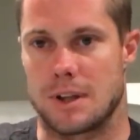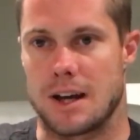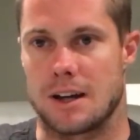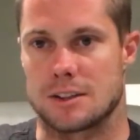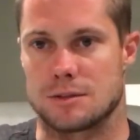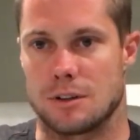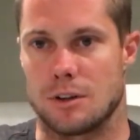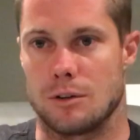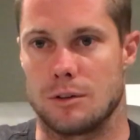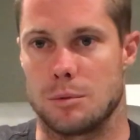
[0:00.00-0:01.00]
cash
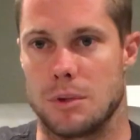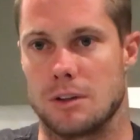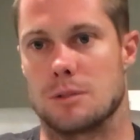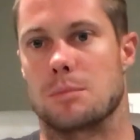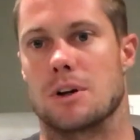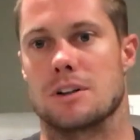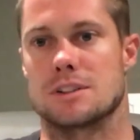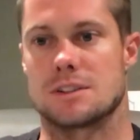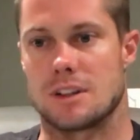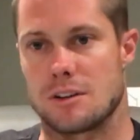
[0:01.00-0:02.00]
flow to be able to
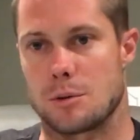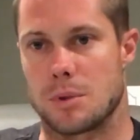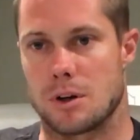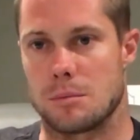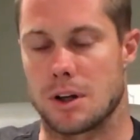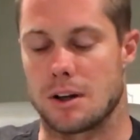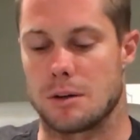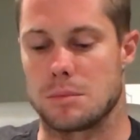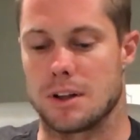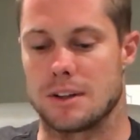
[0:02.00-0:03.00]
purchase another apartment
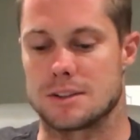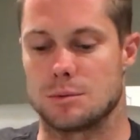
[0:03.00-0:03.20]
complex.